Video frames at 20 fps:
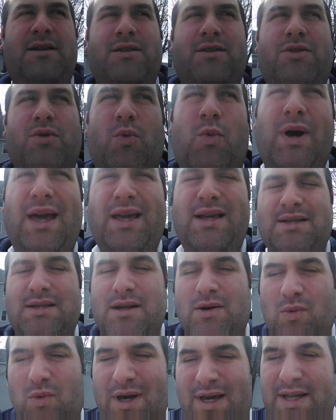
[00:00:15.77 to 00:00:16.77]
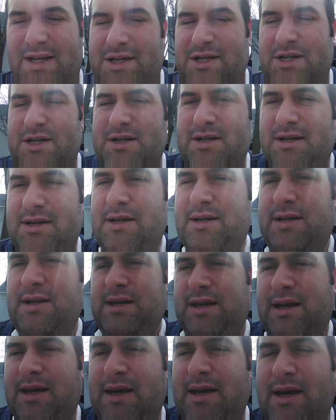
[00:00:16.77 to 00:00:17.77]
the ways in which
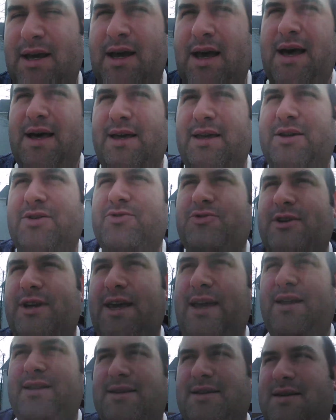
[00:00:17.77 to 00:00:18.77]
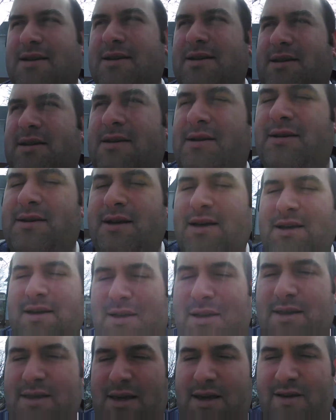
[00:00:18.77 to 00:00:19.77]
I create
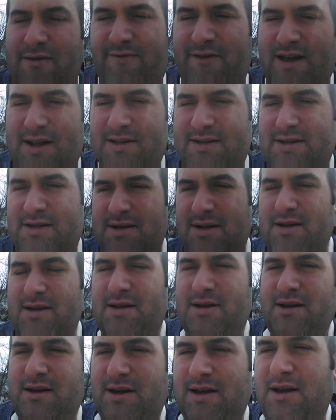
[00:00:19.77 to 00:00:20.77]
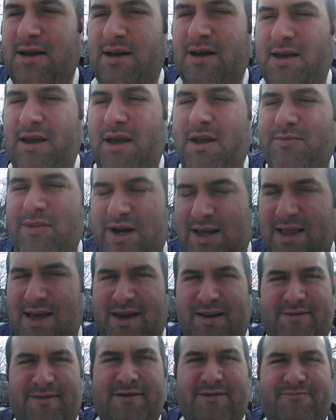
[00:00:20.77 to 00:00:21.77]
the events in my
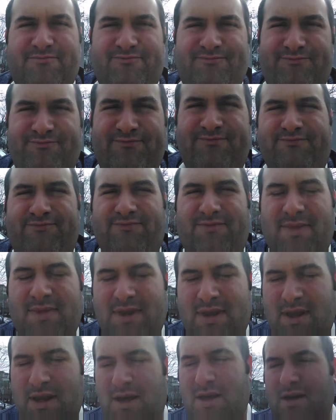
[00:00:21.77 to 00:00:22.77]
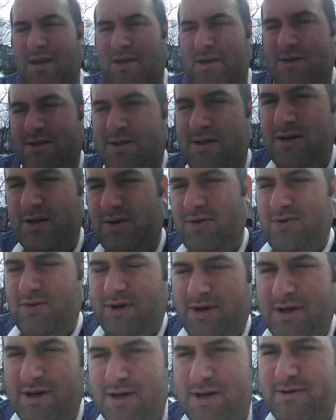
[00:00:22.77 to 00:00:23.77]
life.
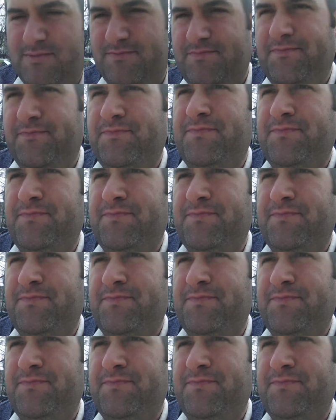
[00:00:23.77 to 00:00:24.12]
So